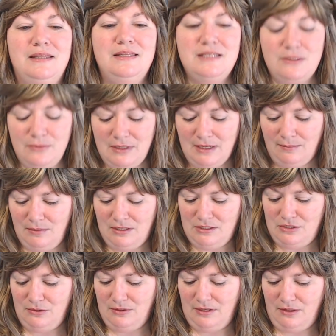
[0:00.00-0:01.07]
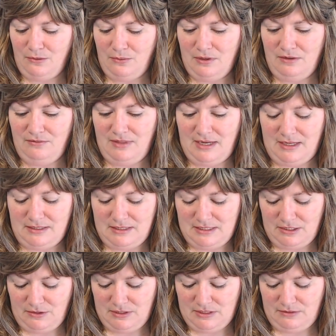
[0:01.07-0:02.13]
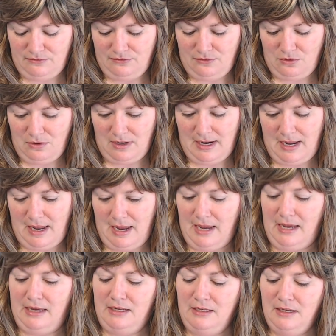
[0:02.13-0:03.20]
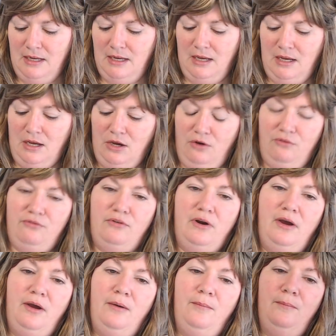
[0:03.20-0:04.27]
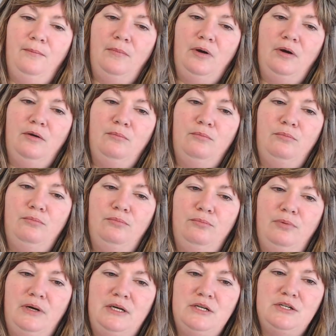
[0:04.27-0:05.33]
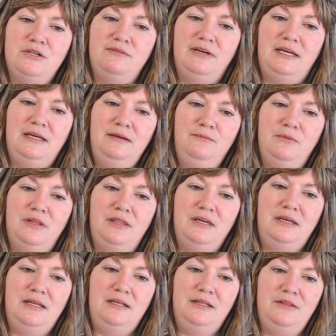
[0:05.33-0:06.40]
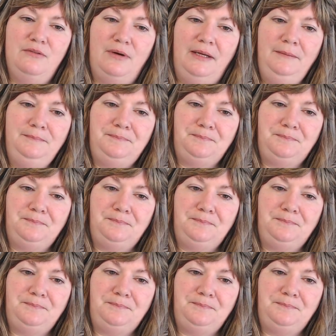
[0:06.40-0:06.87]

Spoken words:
This week I'm going to do another one of that series of 4 I had from Brenda Gervais with a needle and thread.